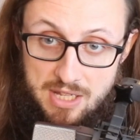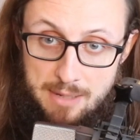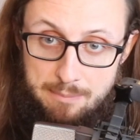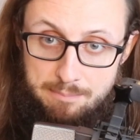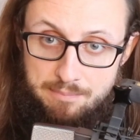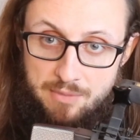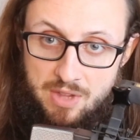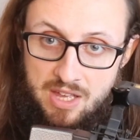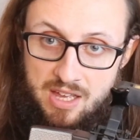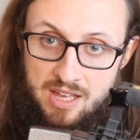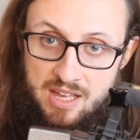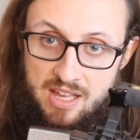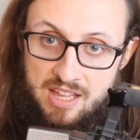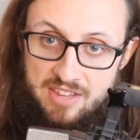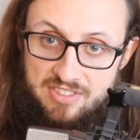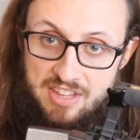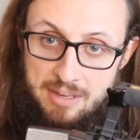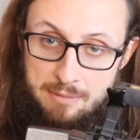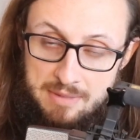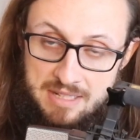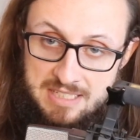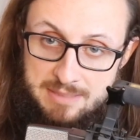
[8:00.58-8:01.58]
up,
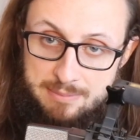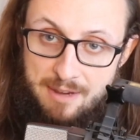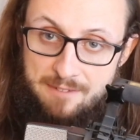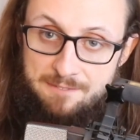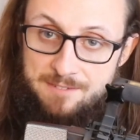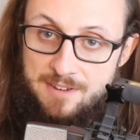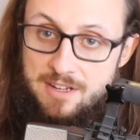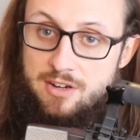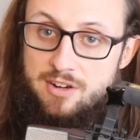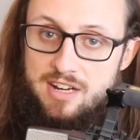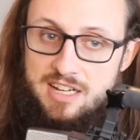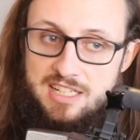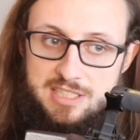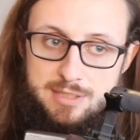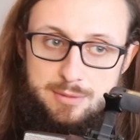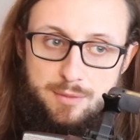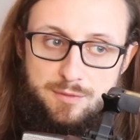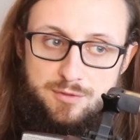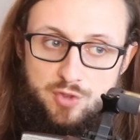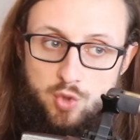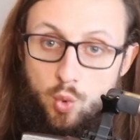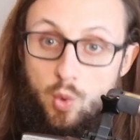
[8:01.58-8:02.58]
that means my finger has to
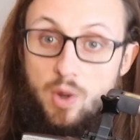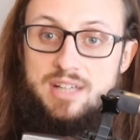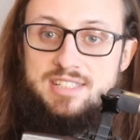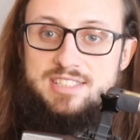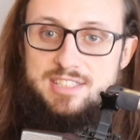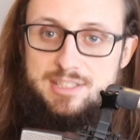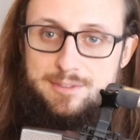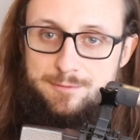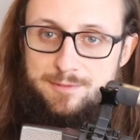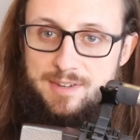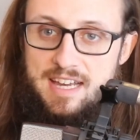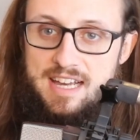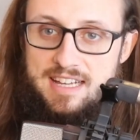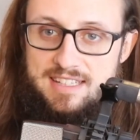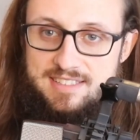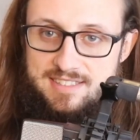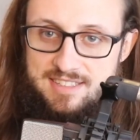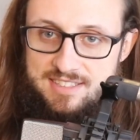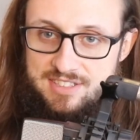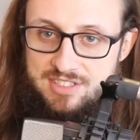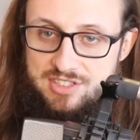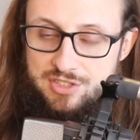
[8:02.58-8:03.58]
move twice as
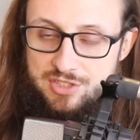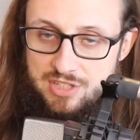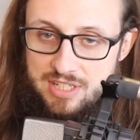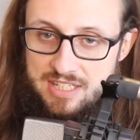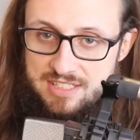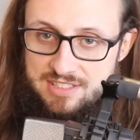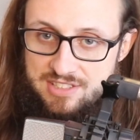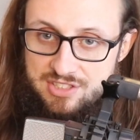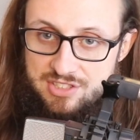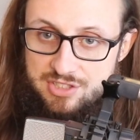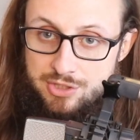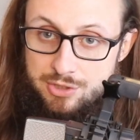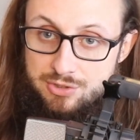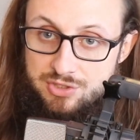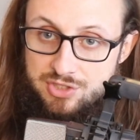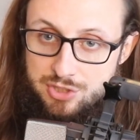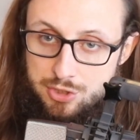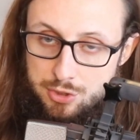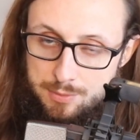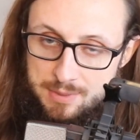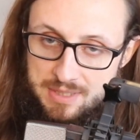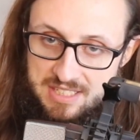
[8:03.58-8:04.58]
fast as it's
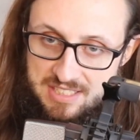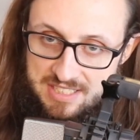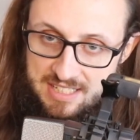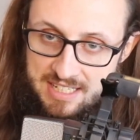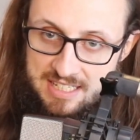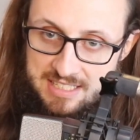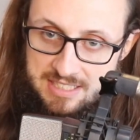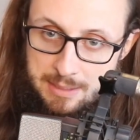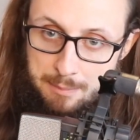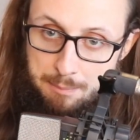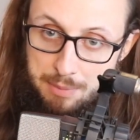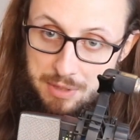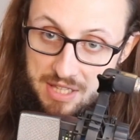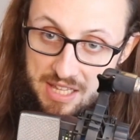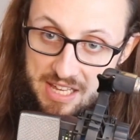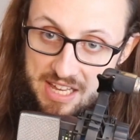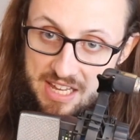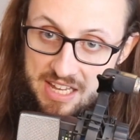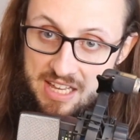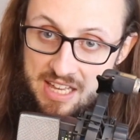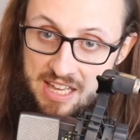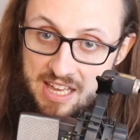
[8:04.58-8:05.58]
used to, because it has to
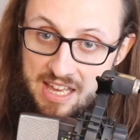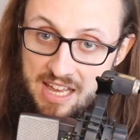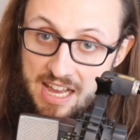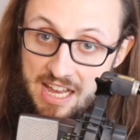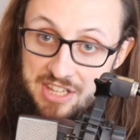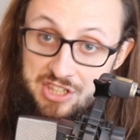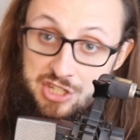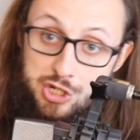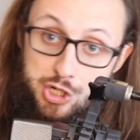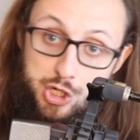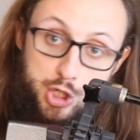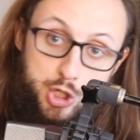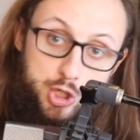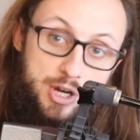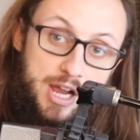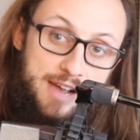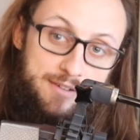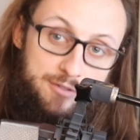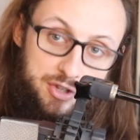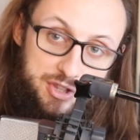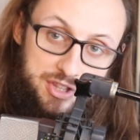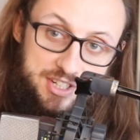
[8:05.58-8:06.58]
play and then
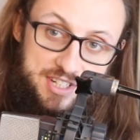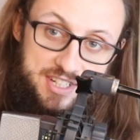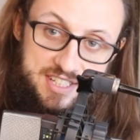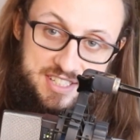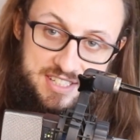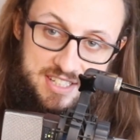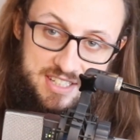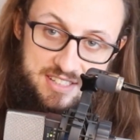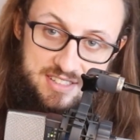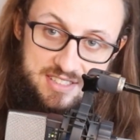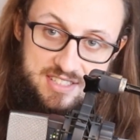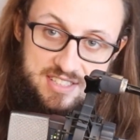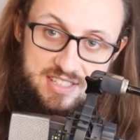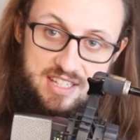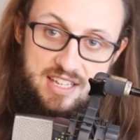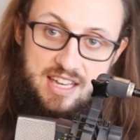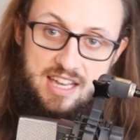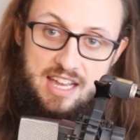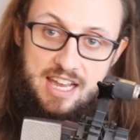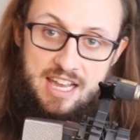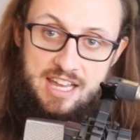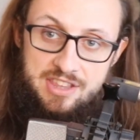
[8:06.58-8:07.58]
travel the distance
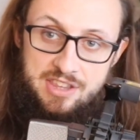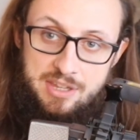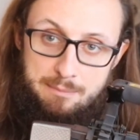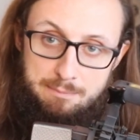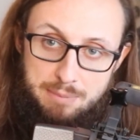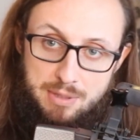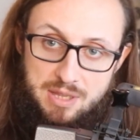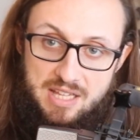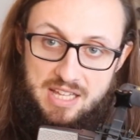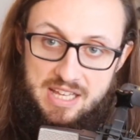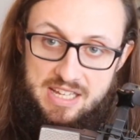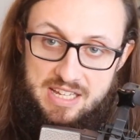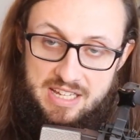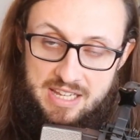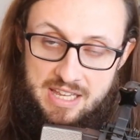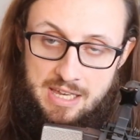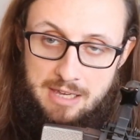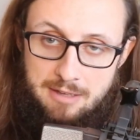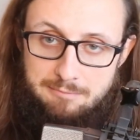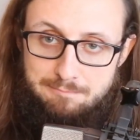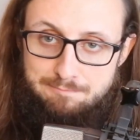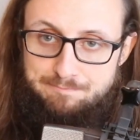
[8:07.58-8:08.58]
and then play
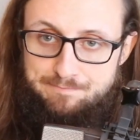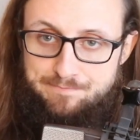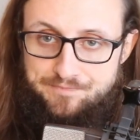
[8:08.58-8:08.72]
again.